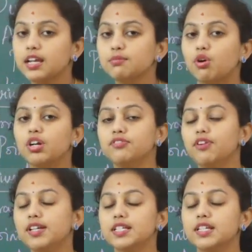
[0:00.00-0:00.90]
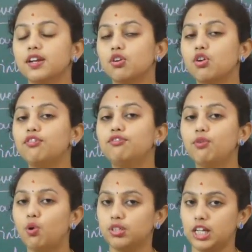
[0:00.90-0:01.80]
In modifiers there are
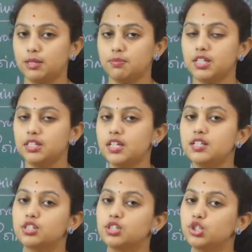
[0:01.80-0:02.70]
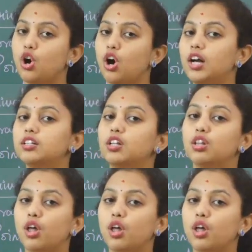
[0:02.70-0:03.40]
four types that is short,